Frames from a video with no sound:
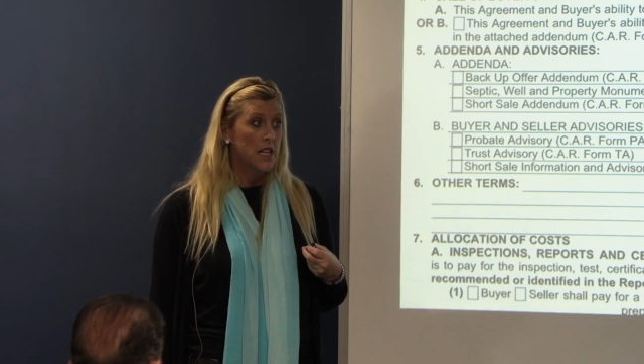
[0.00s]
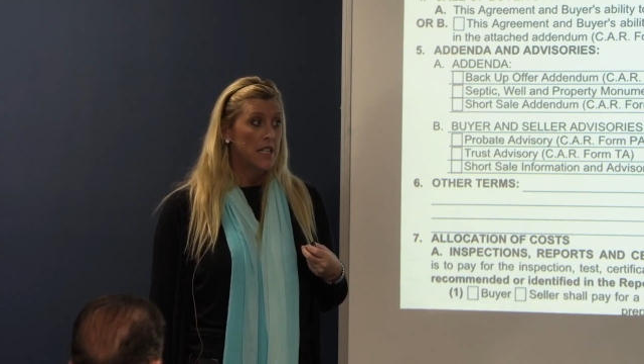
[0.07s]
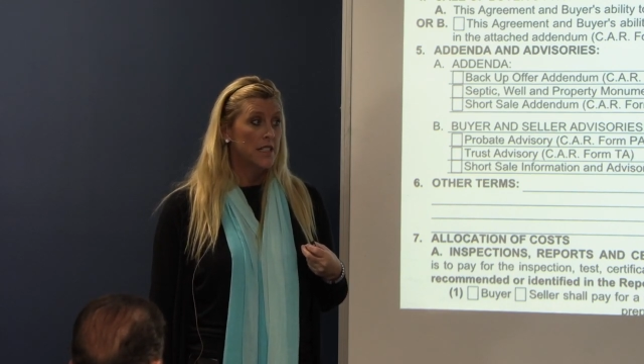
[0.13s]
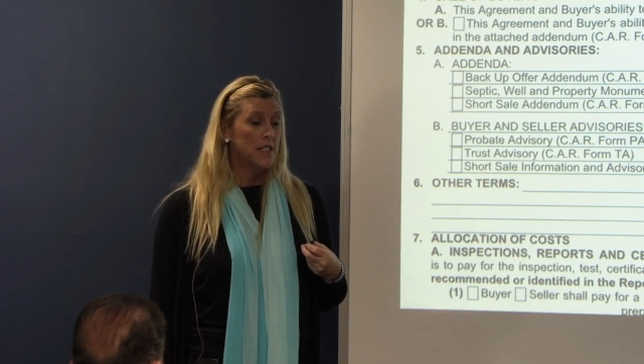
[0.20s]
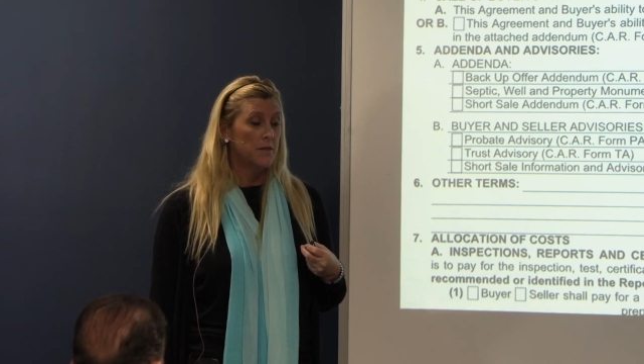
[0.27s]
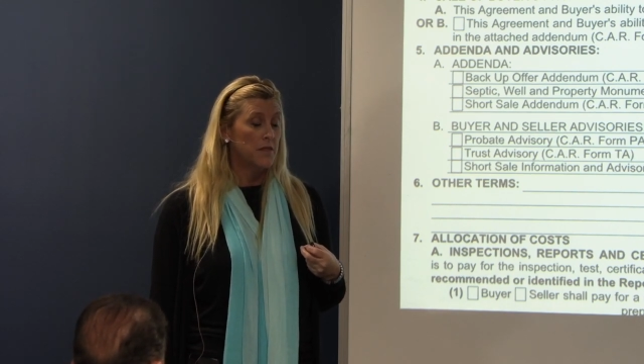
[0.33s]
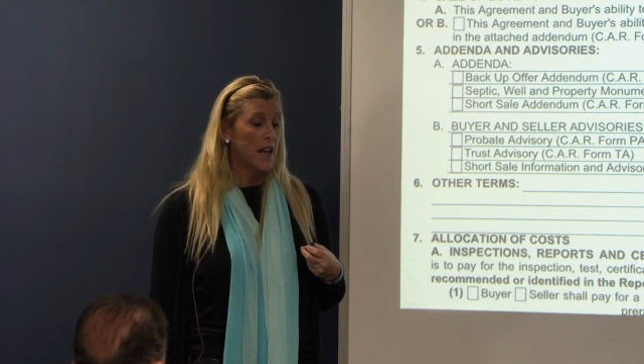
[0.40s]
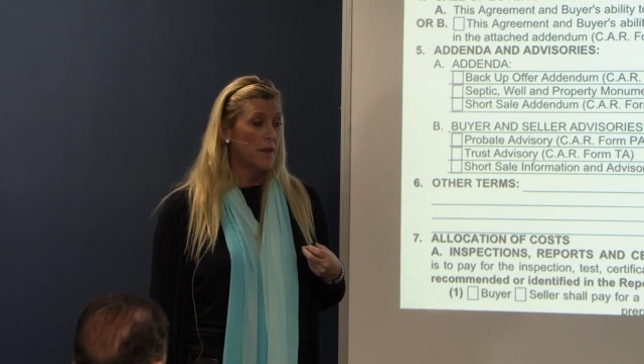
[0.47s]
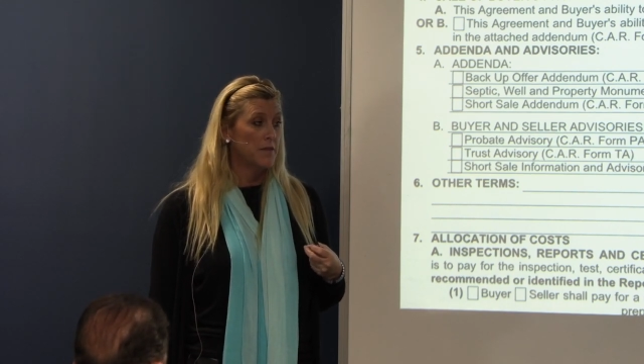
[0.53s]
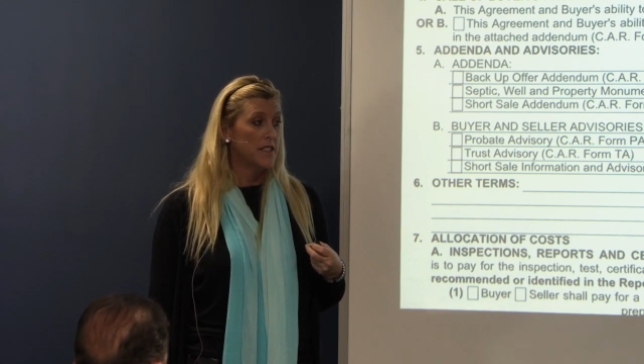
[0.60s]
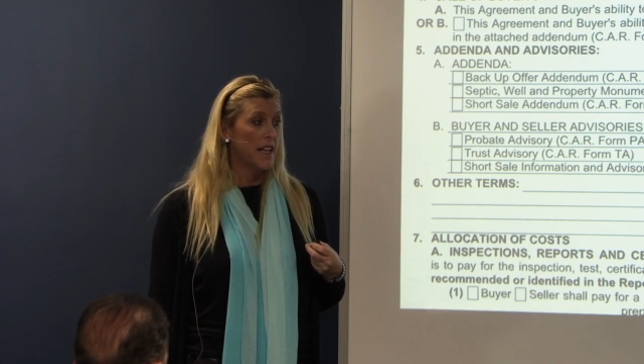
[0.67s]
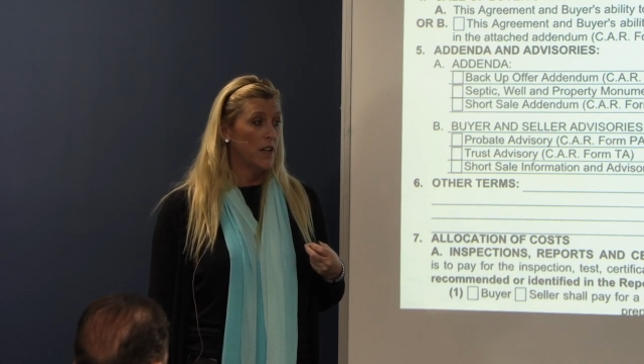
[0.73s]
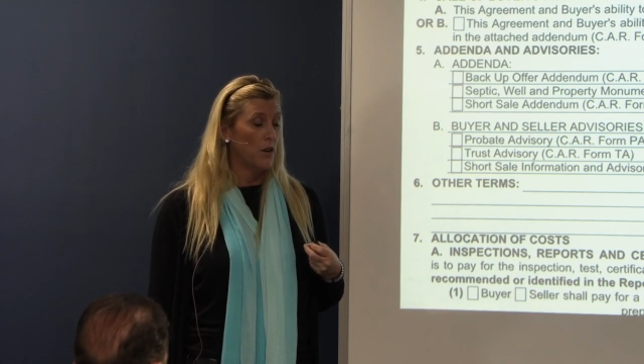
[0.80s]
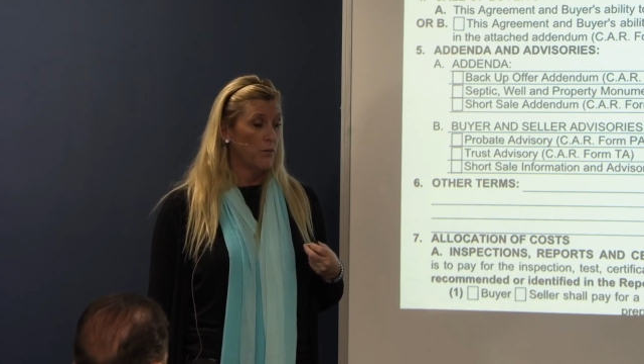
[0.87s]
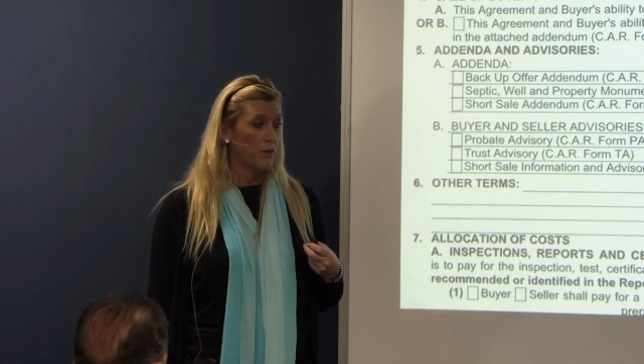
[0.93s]
Sometimes
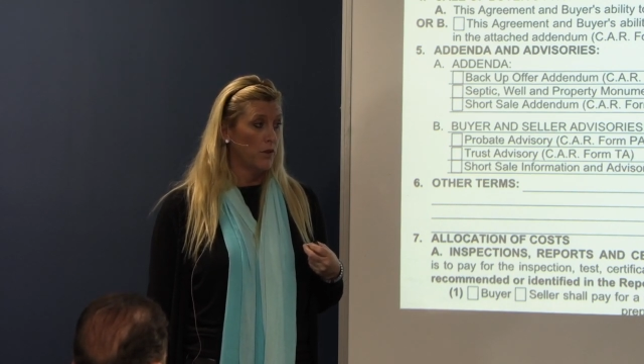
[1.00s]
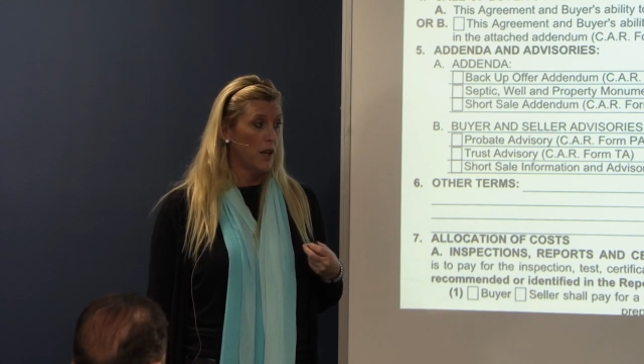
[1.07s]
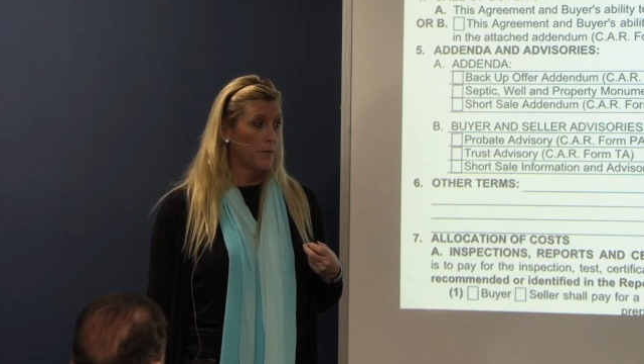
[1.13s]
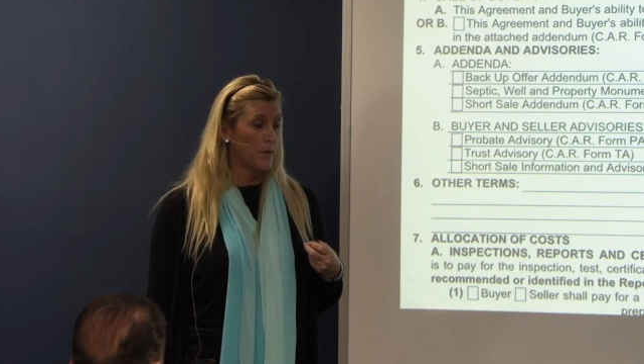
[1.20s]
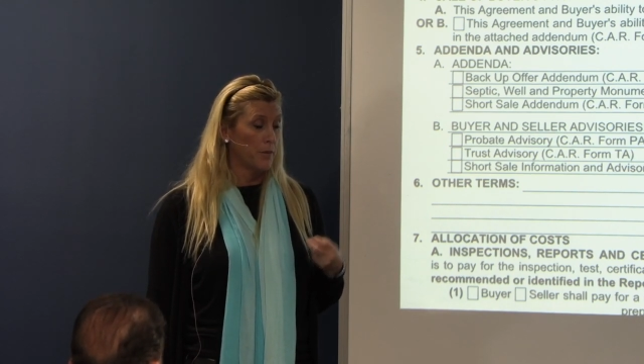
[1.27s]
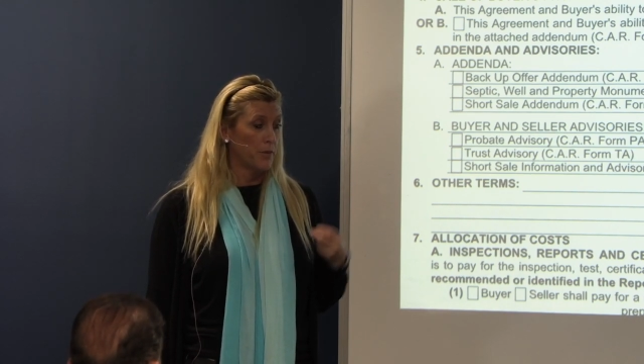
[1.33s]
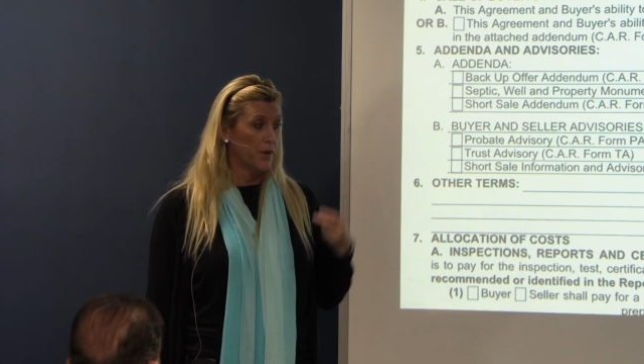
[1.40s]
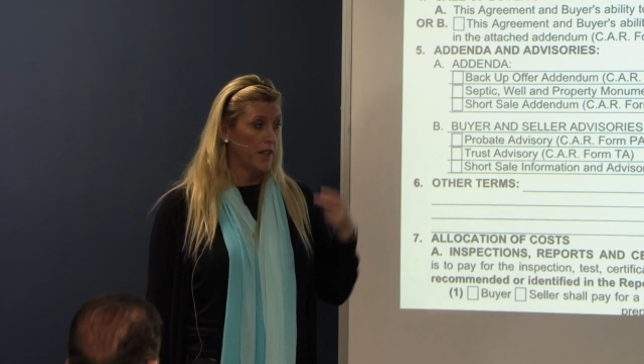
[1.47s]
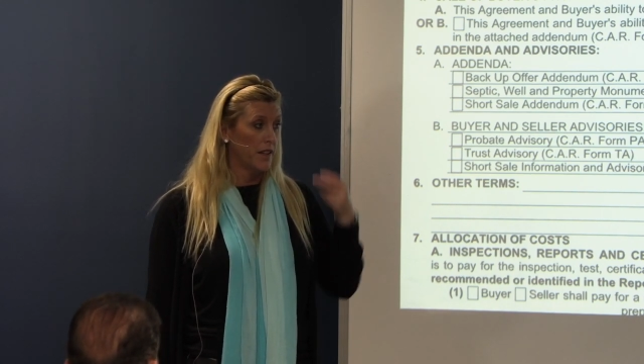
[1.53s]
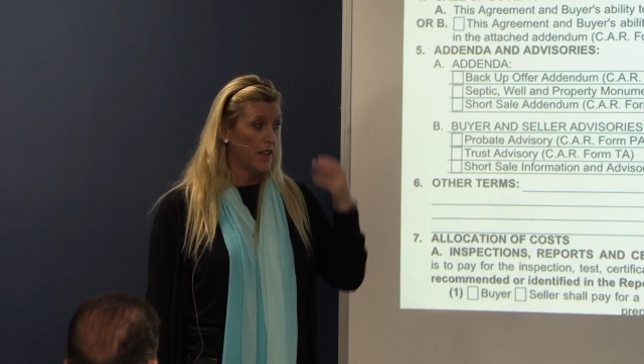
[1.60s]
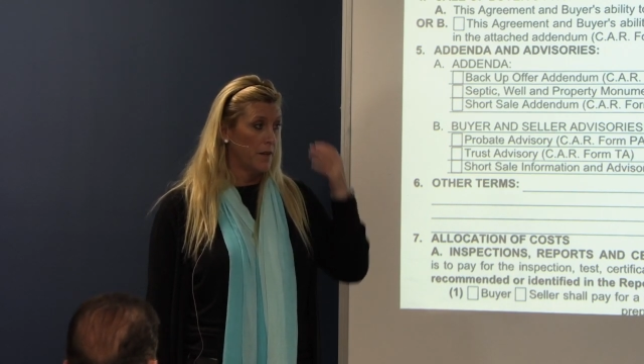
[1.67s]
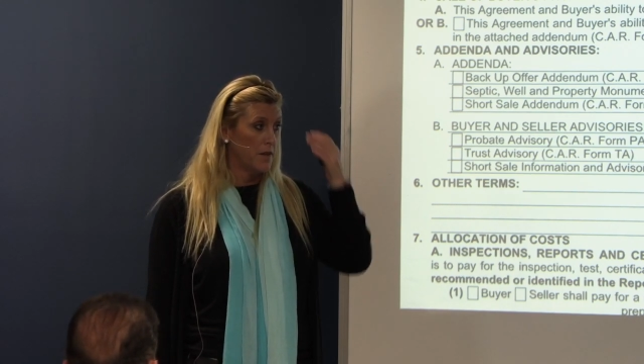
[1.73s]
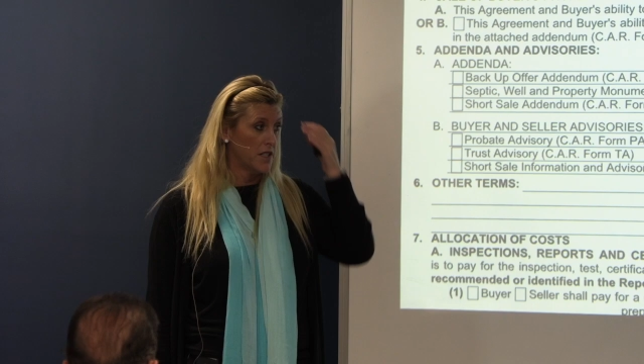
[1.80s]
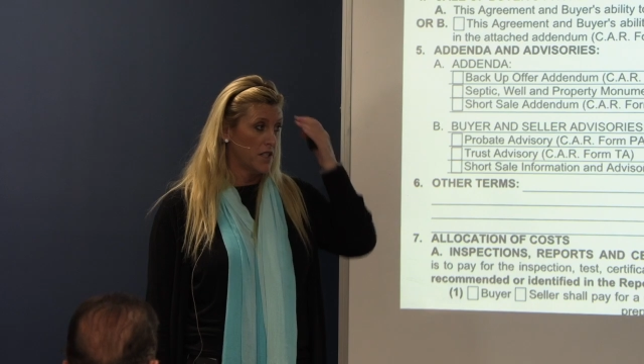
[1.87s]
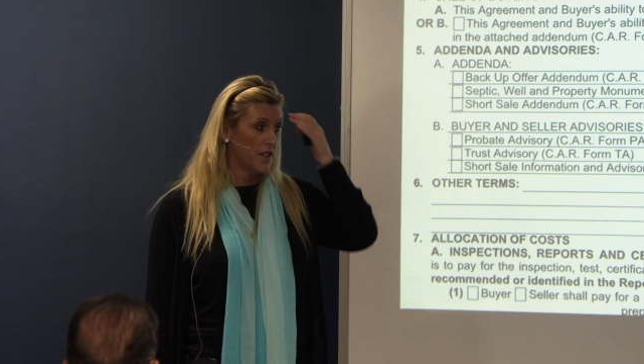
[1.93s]
they don't pull up a
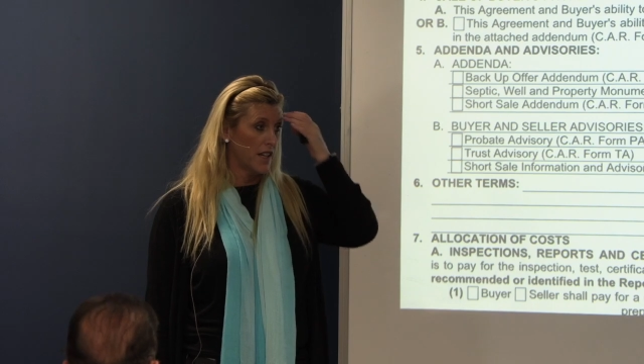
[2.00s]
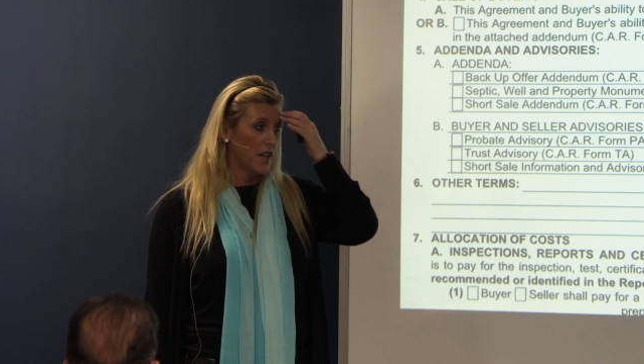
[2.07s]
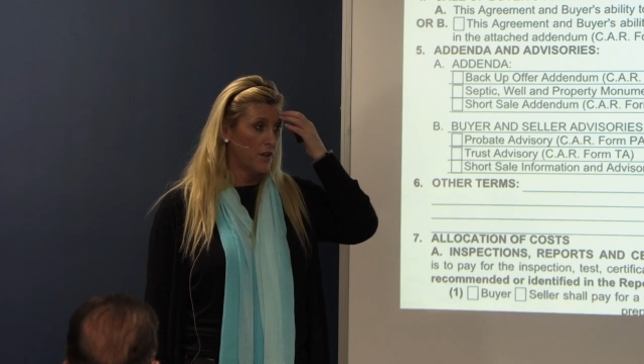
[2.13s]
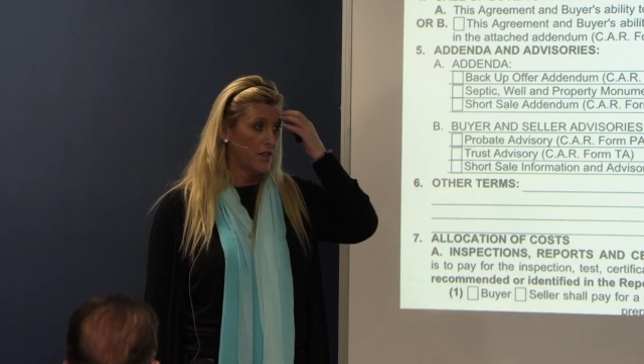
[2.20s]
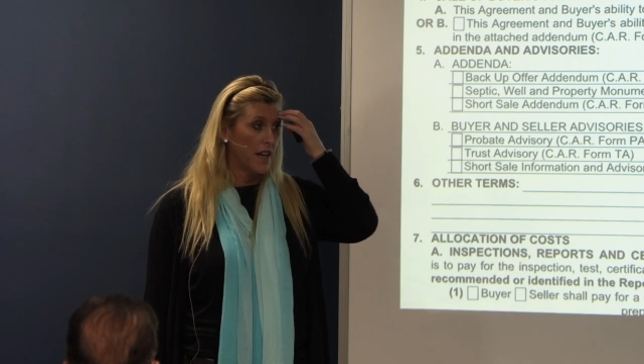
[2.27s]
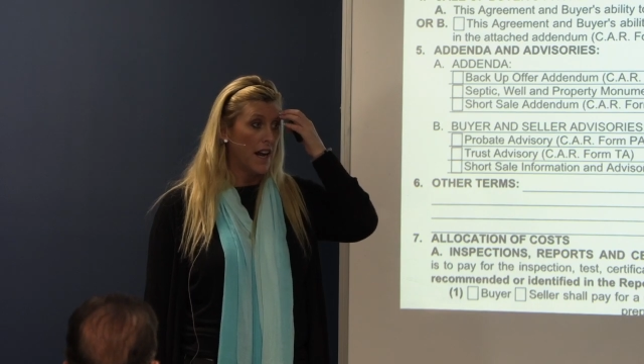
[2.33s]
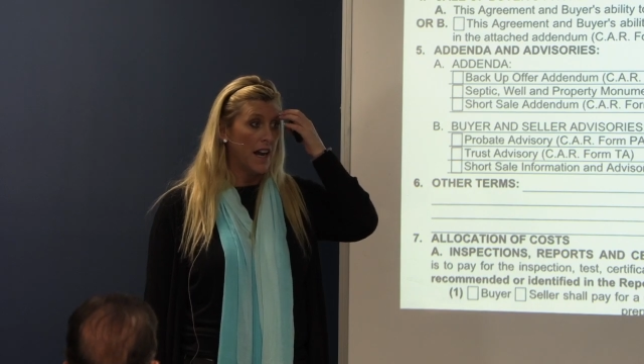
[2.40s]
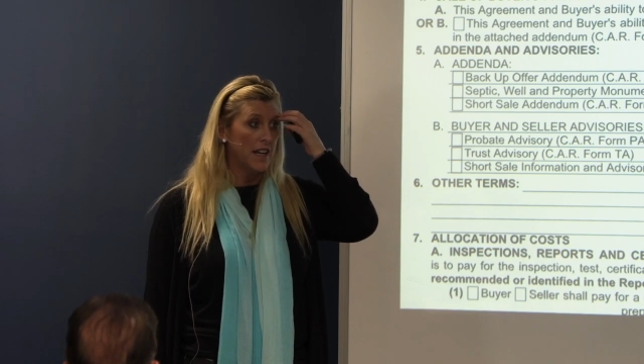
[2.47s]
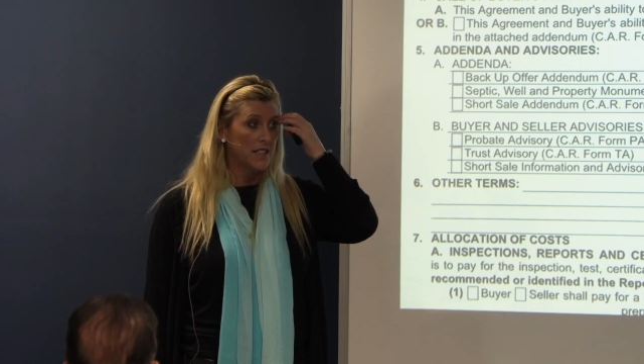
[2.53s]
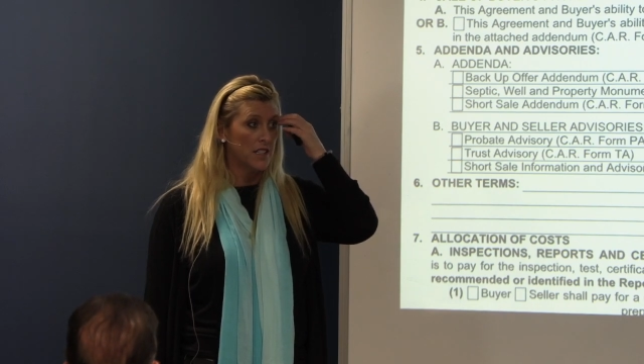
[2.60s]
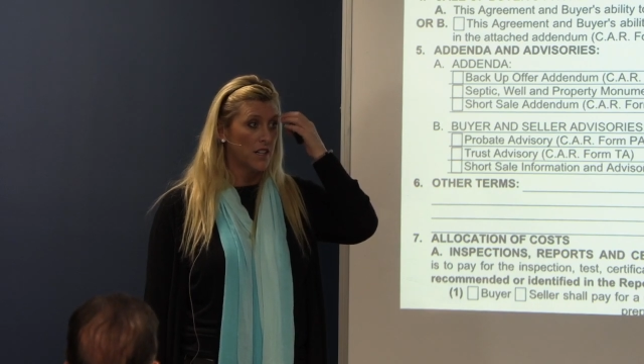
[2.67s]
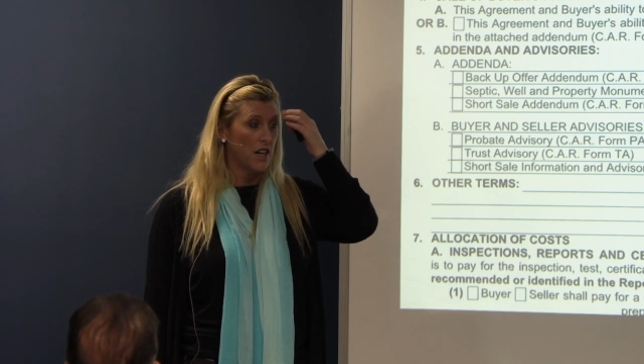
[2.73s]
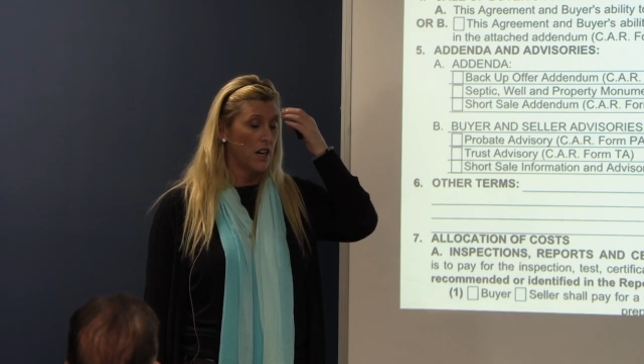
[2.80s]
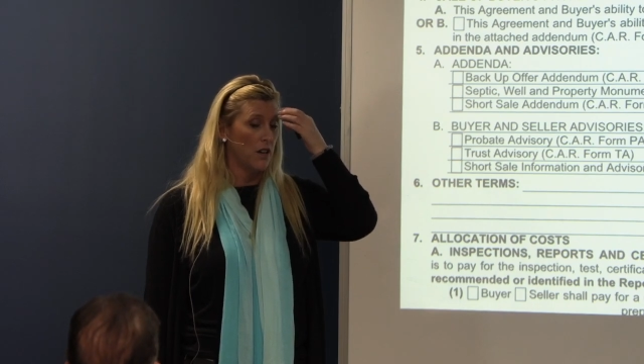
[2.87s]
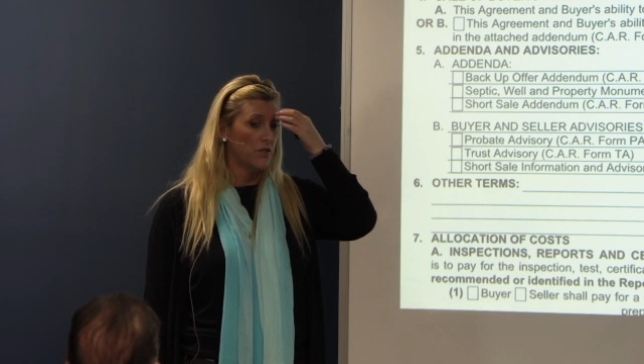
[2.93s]
prelim until they go into
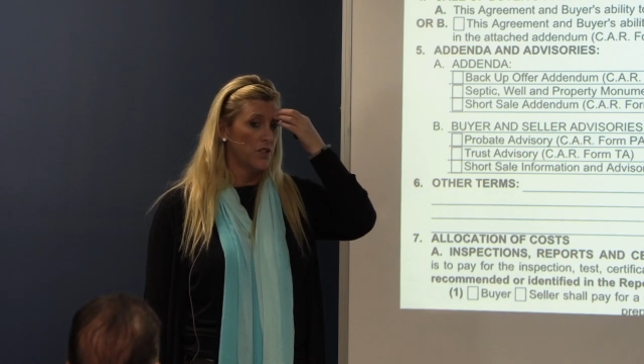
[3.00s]
escrow.